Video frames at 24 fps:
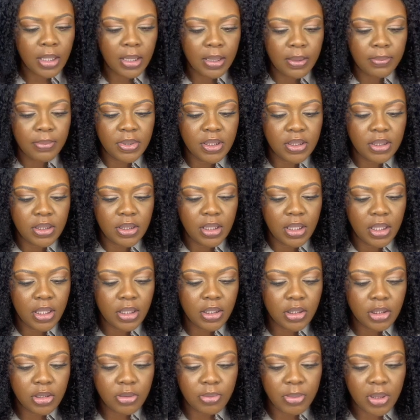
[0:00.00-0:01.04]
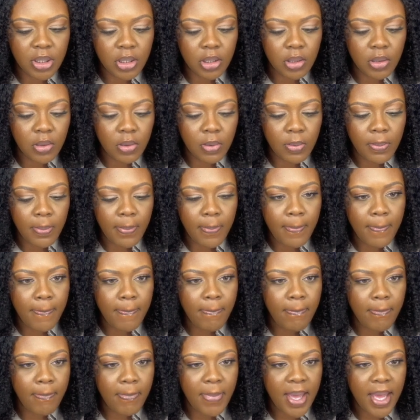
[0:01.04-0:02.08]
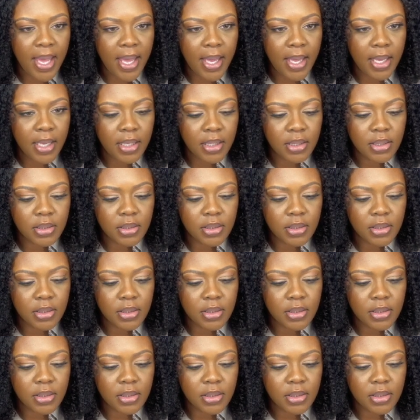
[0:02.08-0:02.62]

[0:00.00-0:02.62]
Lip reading: Let me see HBO Max.